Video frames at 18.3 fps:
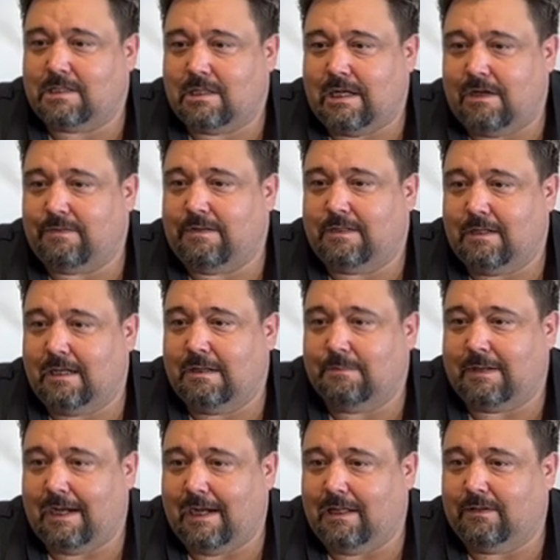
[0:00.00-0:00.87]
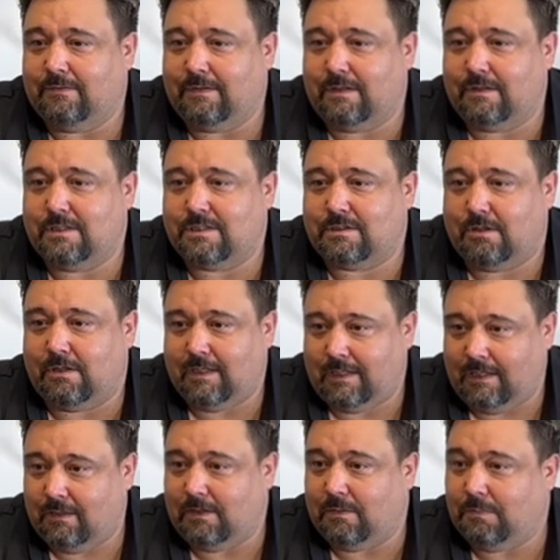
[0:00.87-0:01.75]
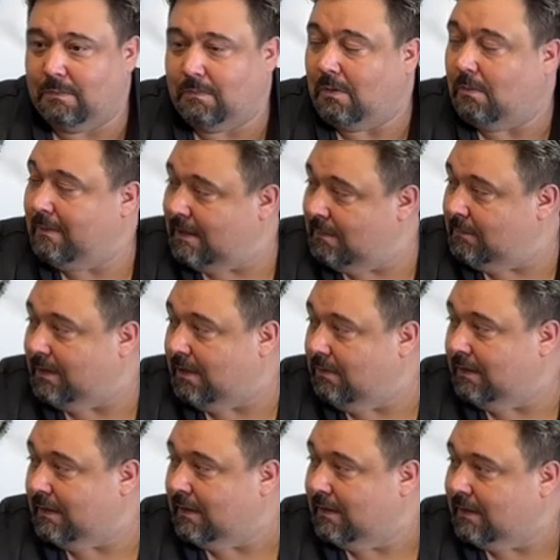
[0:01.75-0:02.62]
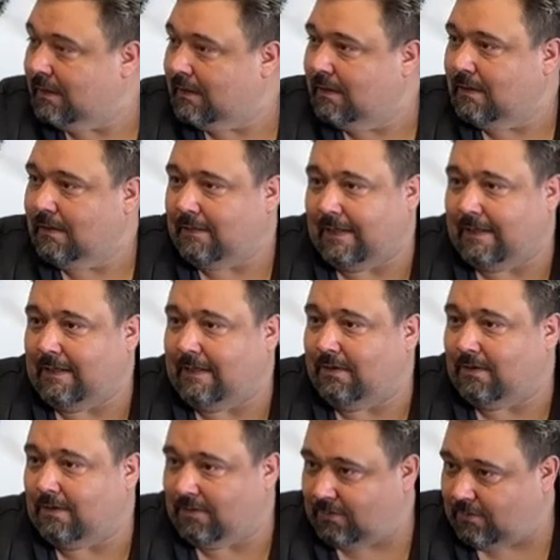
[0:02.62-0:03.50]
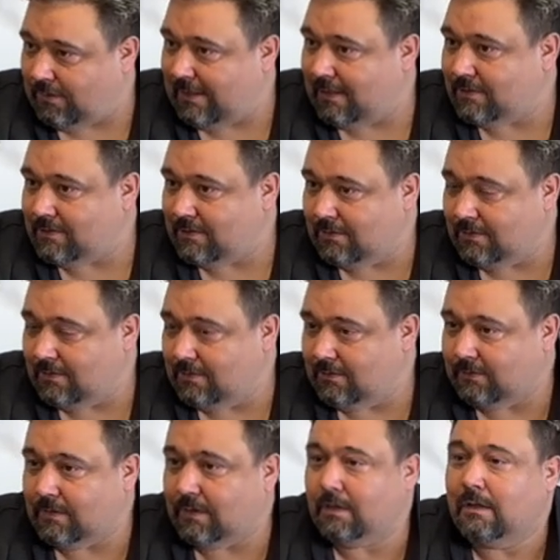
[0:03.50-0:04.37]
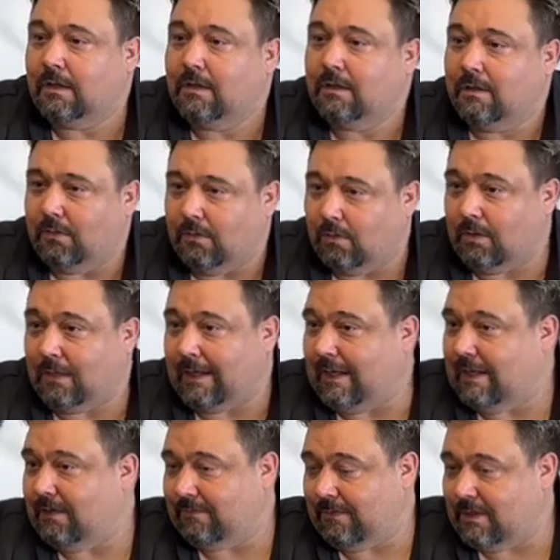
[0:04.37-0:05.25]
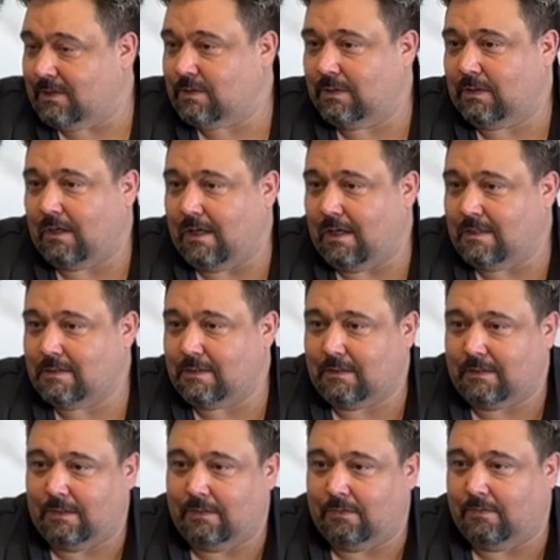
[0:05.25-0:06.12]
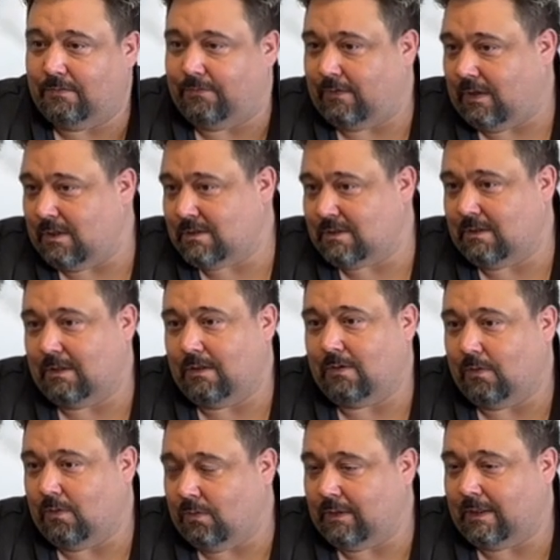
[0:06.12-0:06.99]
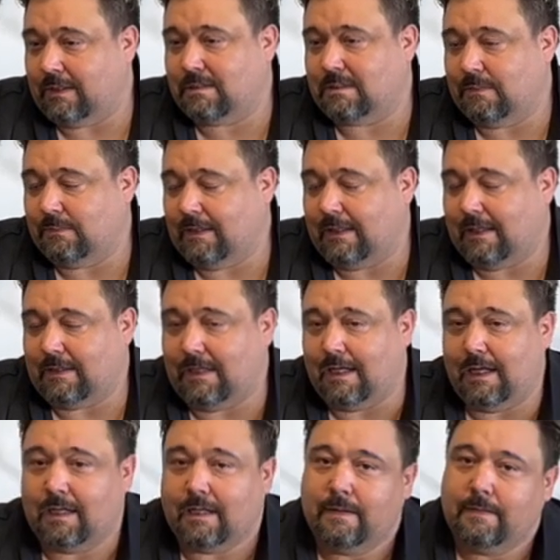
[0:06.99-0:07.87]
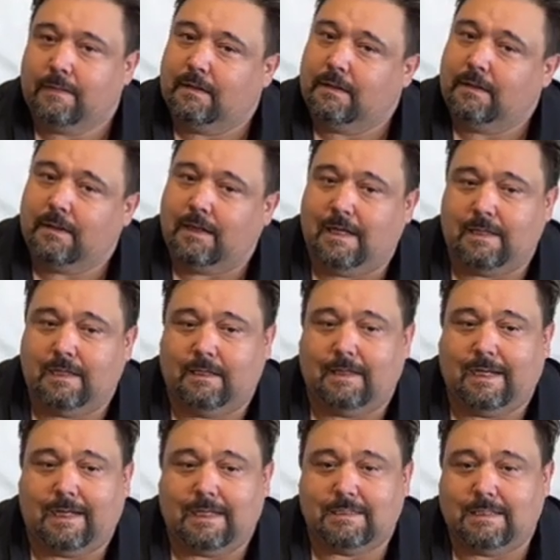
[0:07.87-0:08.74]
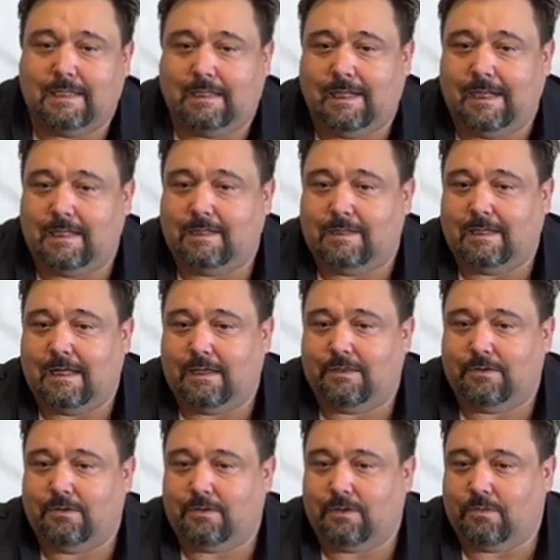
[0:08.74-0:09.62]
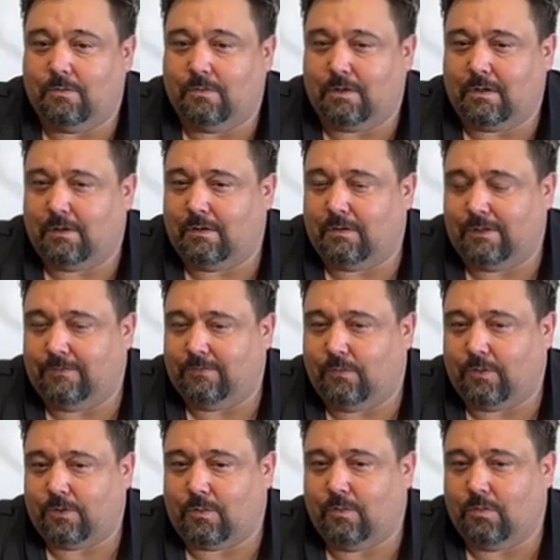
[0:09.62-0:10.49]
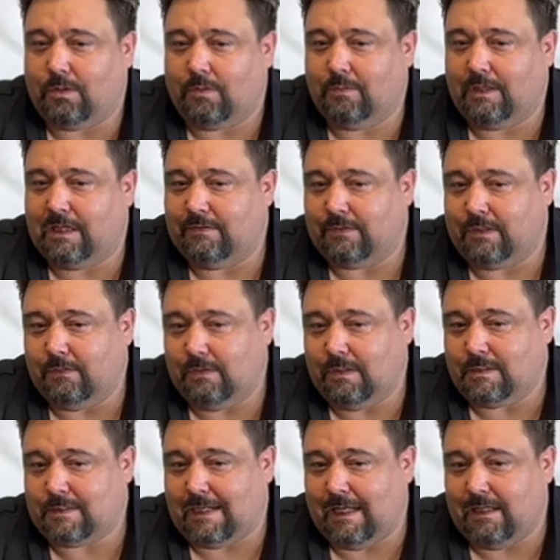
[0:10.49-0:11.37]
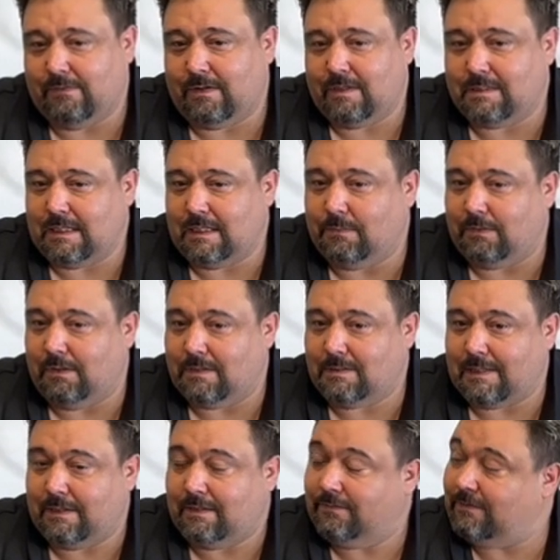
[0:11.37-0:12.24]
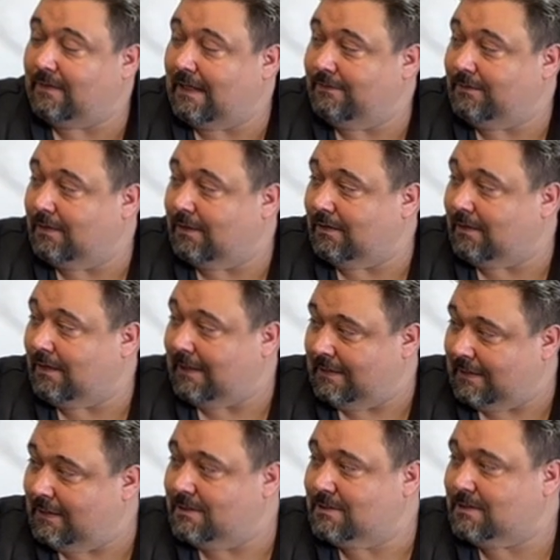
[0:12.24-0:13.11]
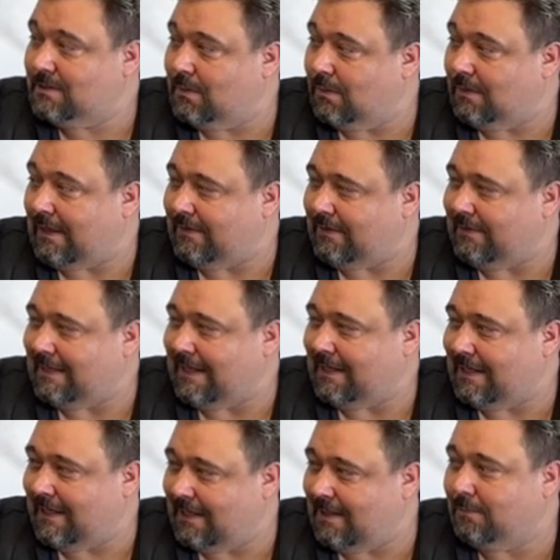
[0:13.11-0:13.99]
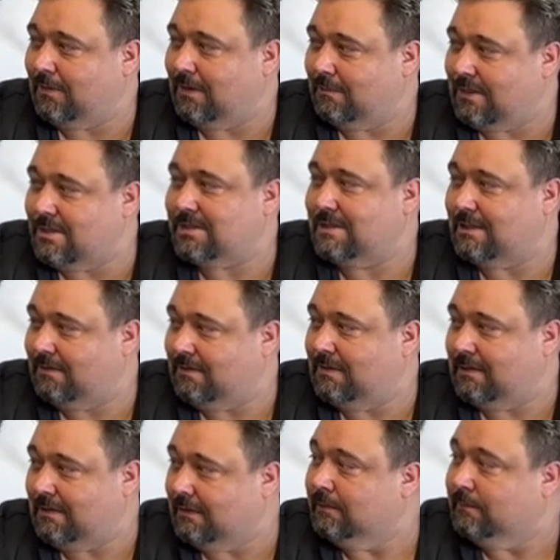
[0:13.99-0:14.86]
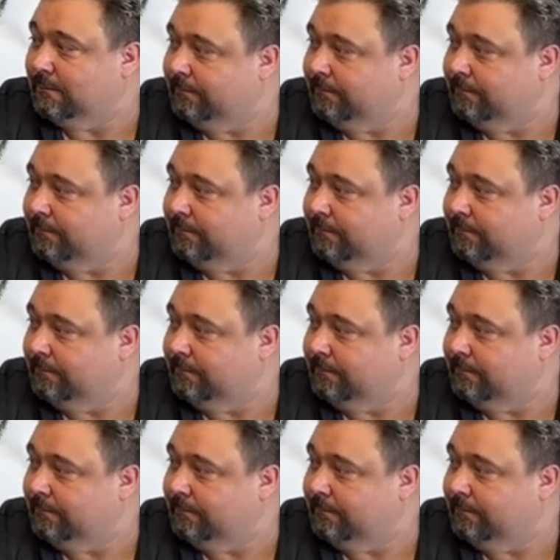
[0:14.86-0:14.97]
every time Calaveras started to get a little bit momentum going. They'd either create a turnover or Calaveras would cause false start, holding, something like that. And then, like I said, late in that third quarter, early fourth quarter, whatever it was, Calaveras had the ball inside the 5-yard line, didn't score, and I thought that kind of pretty much sealed the deal.